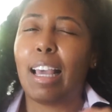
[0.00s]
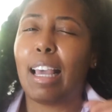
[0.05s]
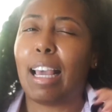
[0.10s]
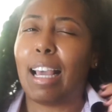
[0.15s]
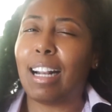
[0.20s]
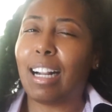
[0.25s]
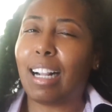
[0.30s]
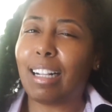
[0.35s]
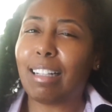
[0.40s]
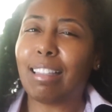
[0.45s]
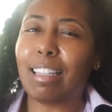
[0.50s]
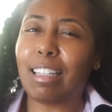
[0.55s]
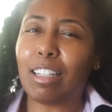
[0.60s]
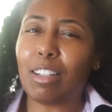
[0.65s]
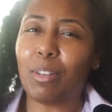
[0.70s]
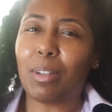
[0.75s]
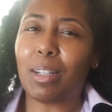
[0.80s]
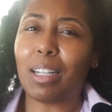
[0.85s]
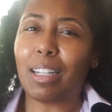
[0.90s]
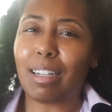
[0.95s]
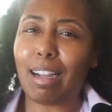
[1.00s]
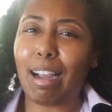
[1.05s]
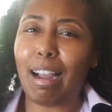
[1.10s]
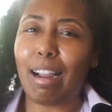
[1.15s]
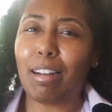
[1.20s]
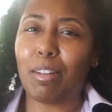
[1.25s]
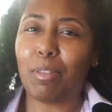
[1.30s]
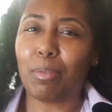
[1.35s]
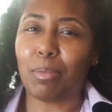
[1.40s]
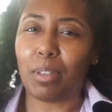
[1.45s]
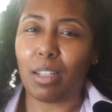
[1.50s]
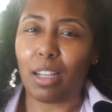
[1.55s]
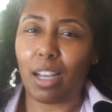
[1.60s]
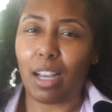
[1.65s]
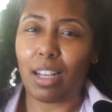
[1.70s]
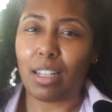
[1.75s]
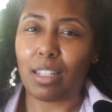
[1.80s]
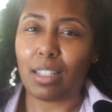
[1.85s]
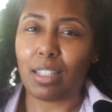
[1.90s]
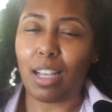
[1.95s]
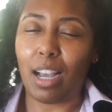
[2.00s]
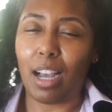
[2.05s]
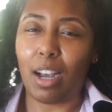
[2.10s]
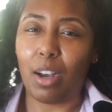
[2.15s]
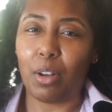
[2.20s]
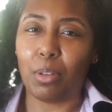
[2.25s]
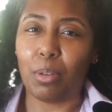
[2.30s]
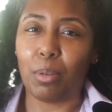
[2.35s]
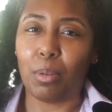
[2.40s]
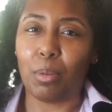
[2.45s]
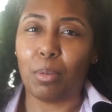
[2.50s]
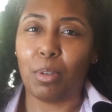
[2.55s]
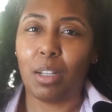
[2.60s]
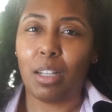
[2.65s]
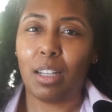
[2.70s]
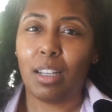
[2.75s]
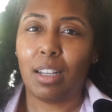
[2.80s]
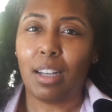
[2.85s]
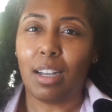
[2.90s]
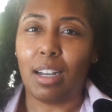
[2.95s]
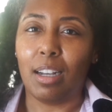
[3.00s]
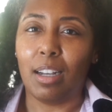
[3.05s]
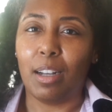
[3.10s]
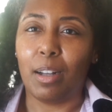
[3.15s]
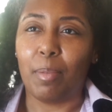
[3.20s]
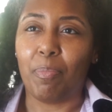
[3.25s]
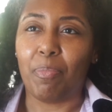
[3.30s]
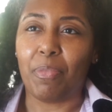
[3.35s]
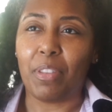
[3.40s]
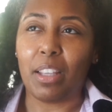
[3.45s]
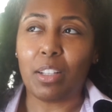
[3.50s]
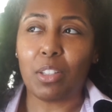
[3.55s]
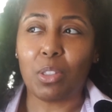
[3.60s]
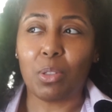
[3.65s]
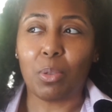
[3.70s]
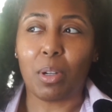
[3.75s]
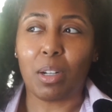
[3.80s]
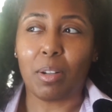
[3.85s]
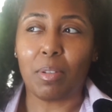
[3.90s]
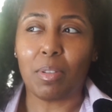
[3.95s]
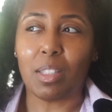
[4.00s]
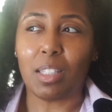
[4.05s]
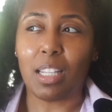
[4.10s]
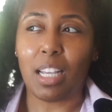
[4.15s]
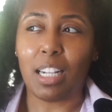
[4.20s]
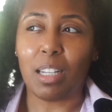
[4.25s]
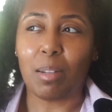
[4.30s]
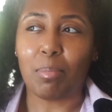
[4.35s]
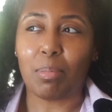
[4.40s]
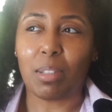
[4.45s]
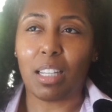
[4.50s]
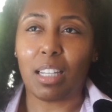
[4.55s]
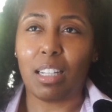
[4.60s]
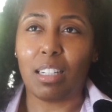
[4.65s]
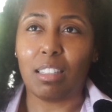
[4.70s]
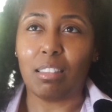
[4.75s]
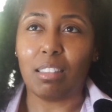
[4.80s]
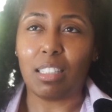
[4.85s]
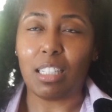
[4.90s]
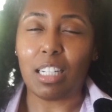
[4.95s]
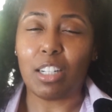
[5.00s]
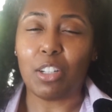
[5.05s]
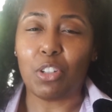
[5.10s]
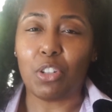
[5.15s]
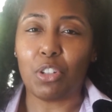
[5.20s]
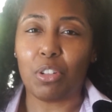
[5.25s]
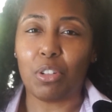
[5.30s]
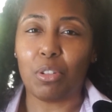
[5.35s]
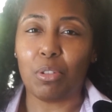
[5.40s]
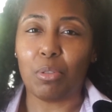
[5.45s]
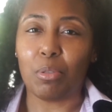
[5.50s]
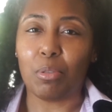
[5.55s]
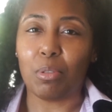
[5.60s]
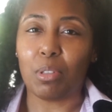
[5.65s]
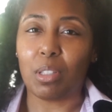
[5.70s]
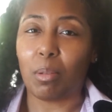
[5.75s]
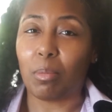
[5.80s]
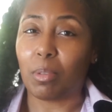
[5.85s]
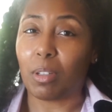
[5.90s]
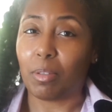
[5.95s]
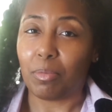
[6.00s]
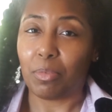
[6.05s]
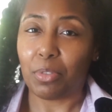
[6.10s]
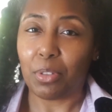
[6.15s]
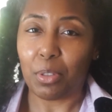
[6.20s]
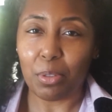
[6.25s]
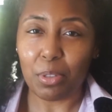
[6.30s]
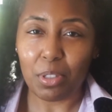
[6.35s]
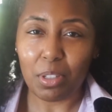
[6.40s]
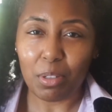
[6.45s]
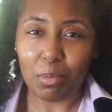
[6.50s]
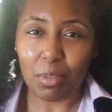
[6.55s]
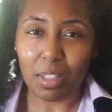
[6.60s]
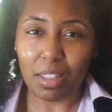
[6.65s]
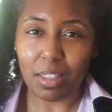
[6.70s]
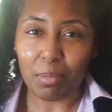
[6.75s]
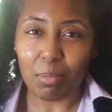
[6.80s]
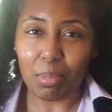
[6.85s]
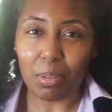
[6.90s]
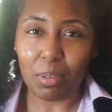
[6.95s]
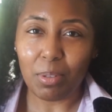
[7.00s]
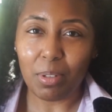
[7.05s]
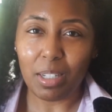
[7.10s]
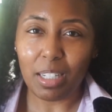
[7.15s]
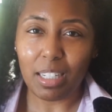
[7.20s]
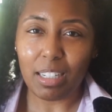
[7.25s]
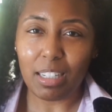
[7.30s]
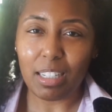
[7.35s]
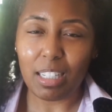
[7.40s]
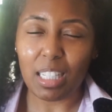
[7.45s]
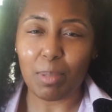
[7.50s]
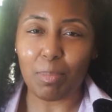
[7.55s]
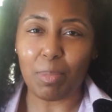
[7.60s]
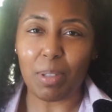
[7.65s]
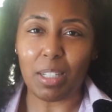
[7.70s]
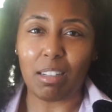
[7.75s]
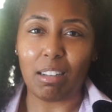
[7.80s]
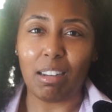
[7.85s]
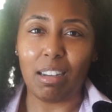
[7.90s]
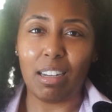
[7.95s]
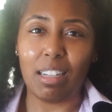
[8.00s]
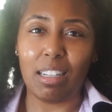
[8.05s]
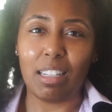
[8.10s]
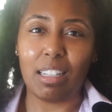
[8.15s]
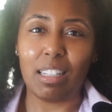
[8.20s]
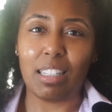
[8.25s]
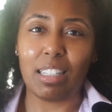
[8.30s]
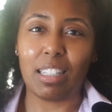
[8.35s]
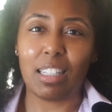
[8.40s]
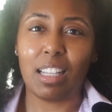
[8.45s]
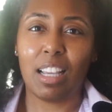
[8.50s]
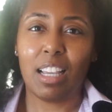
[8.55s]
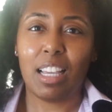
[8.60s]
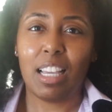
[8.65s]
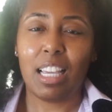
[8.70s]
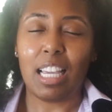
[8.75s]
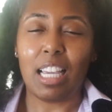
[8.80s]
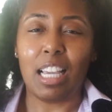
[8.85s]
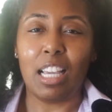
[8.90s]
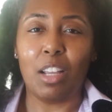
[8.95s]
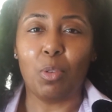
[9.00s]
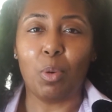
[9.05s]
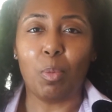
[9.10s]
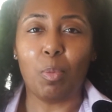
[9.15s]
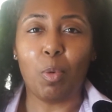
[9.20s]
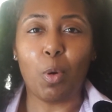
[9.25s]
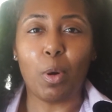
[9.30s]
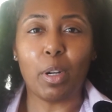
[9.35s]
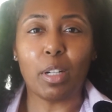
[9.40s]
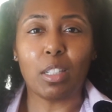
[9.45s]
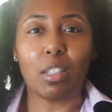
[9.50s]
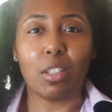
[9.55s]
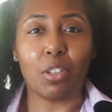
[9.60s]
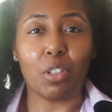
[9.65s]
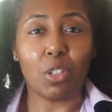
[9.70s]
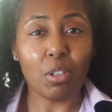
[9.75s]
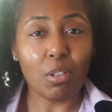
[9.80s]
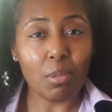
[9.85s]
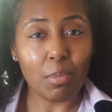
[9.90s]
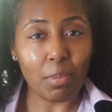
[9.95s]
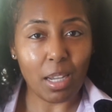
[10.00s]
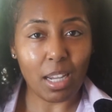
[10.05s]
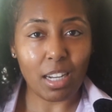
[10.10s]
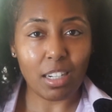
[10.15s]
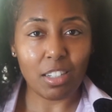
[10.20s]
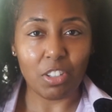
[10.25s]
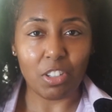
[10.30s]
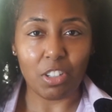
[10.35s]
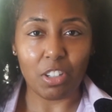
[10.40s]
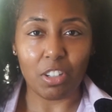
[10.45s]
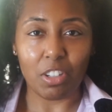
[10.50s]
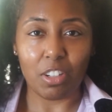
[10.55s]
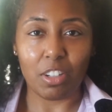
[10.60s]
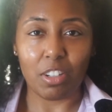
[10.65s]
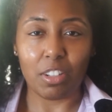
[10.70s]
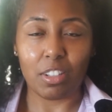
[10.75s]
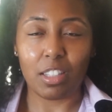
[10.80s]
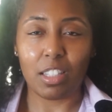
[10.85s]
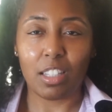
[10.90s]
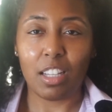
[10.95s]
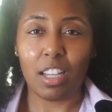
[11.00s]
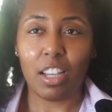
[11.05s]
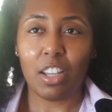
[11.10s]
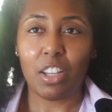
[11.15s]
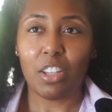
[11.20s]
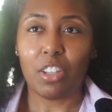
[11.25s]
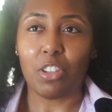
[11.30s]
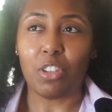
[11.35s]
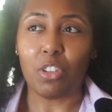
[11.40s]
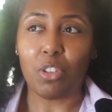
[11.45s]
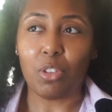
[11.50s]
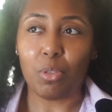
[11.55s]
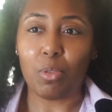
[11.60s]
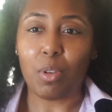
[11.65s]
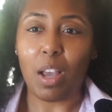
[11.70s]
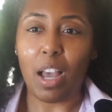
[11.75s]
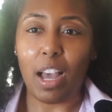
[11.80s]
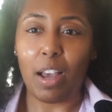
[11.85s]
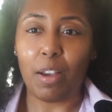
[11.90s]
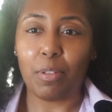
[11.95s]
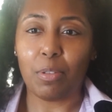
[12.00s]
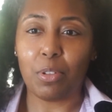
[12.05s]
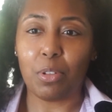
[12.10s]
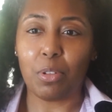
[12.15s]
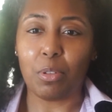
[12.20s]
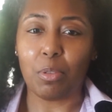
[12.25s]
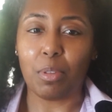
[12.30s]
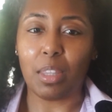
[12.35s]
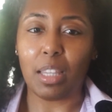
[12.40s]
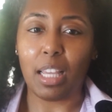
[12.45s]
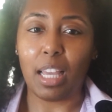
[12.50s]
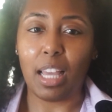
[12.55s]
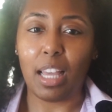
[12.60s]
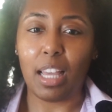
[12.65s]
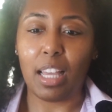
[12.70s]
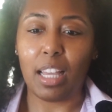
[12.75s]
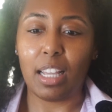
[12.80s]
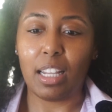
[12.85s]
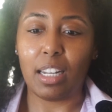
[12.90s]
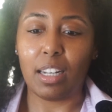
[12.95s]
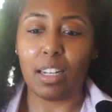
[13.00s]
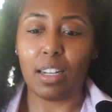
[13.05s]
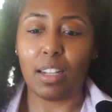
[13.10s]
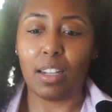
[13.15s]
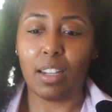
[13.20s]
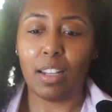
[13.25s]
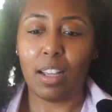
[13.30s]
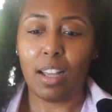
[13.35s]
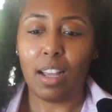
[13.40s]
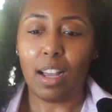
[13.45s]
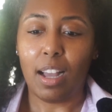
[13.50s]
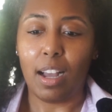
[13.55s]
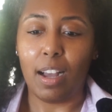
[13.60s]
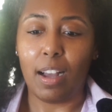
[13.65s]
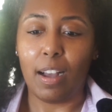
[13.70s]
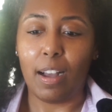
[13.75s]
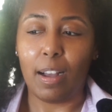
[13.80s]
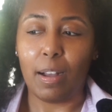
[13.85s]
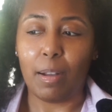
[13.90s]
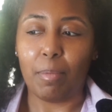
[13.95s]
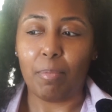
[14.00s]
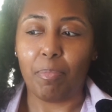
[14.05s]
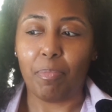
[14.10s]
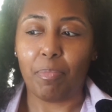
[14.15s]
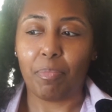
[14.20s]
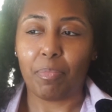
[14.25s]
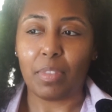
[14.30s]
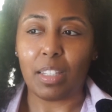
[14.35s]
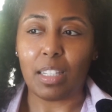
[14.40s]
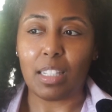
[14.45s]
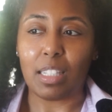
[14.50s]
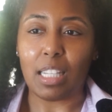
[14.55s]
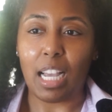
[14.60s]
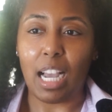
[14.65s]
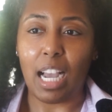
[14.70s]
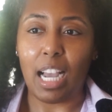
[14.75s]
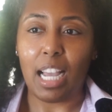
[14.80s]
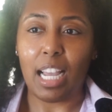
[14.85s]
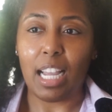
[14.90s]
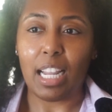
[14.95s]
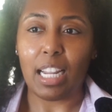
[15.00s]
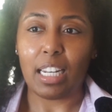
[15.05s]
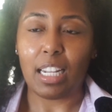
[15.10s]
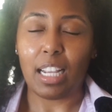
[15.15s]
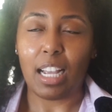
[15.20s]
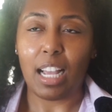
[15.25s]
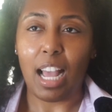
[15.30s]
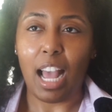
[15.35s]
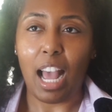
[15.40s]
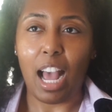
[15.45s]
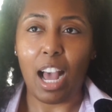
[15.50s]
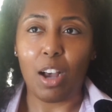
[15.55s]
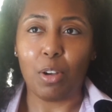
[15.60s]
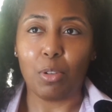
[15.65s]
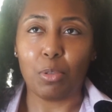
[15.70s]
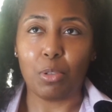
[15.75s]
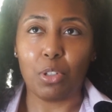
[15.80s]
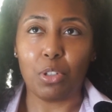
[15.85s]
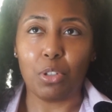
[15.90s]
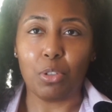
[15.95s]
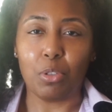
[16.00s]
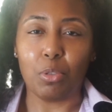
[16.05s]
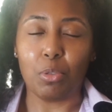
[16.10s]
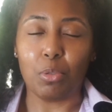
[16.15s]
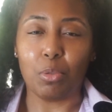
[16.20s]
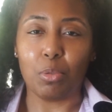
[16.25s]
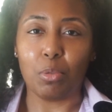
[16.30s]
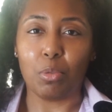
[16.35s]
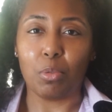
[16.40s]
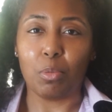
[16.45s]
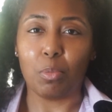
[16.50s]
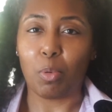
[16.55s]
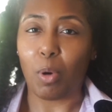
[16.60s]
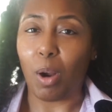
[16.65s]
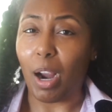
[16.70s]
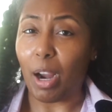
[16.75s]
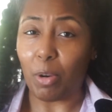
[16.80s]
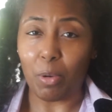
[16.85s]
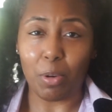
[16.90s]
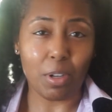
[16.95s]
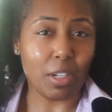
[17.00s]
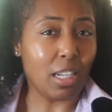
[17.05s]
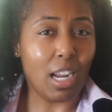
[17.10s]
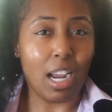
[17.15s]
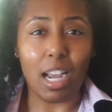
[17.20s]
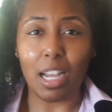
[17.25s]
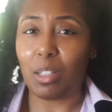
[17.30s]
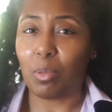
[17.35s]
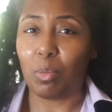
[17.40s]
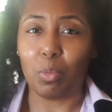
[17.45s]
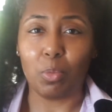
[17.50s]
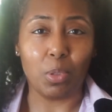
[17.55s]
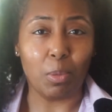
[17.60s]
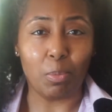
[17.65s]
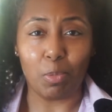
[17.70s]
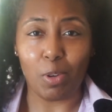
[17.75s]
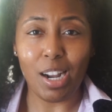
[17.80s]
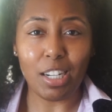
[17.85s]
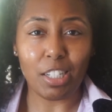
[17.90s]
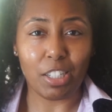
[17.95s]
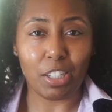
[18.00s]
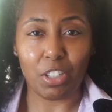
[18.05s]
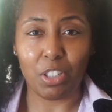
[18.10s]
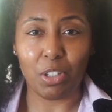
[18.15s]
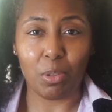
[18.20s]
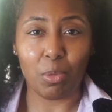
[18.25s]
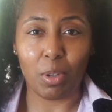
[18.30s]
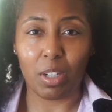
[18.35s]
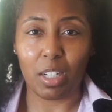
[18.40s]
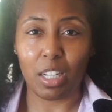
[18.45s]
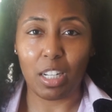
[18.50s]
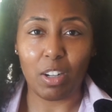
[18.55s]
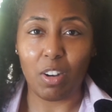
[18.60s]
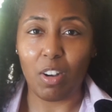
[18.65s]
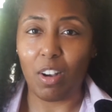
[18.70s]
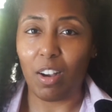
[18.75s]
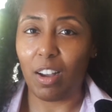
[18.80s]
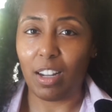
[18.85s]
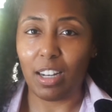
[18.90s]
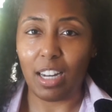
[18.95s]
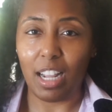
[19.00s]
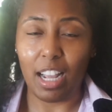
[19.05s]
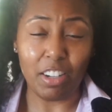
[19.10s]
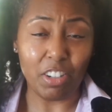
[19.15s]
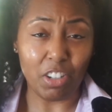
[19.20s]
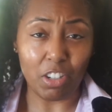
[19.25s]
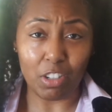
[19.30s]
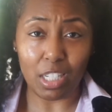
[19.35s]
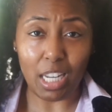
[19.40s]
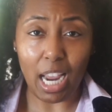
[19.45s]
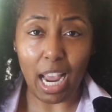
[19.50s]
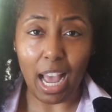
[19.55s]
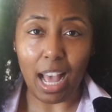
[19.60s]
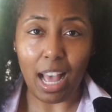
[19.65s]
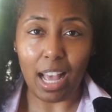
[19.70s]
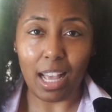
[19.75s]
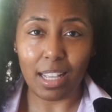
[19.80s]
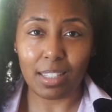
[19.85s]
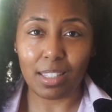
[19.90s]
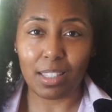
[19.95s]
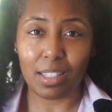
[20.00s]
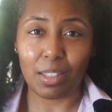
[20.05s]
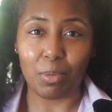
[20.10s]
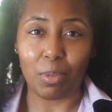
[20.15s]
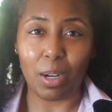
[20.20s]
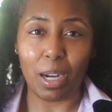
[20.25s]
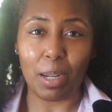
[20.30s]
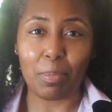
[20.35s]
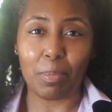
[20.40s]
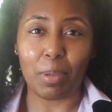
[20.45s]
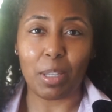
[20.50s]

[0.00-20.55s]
And I think you can kind of guess how this sort of setup can lead to some confusion with employees, because in reporting to 2 managers, you have to then decide how to prioritize the projects you're working on and your tasks, right?